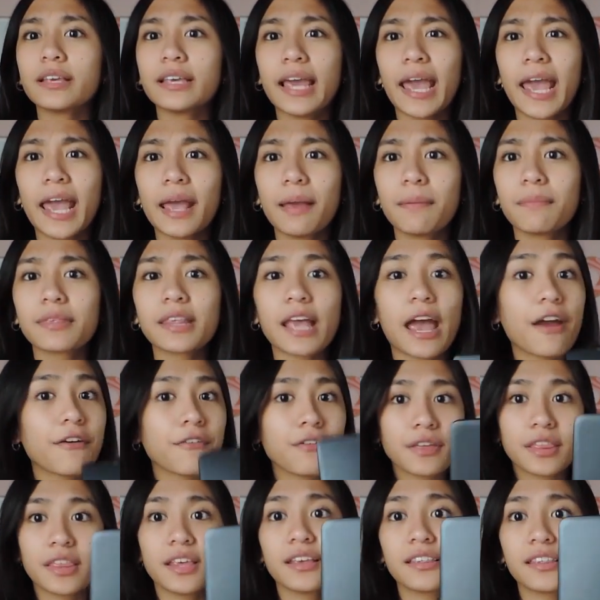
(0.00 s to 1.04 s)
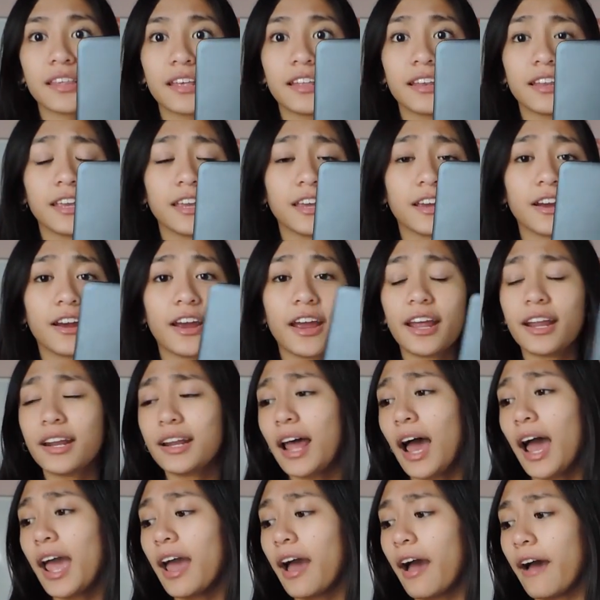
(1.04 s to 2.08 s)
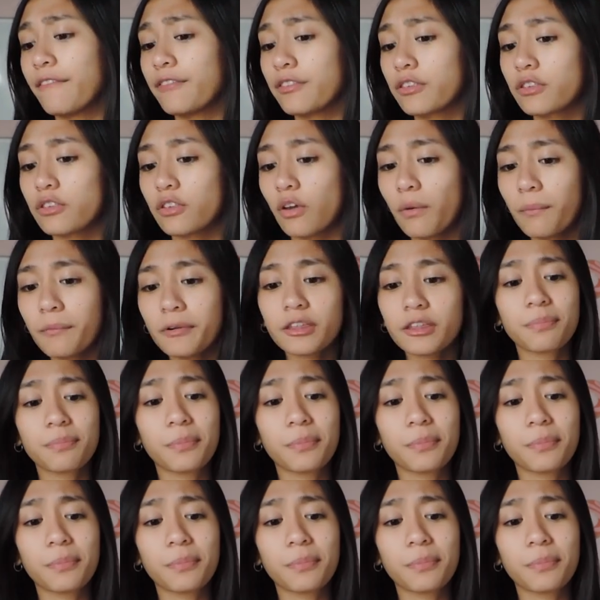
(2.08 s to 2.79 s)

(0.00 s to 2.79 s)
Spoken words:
games, everything's in here and I have so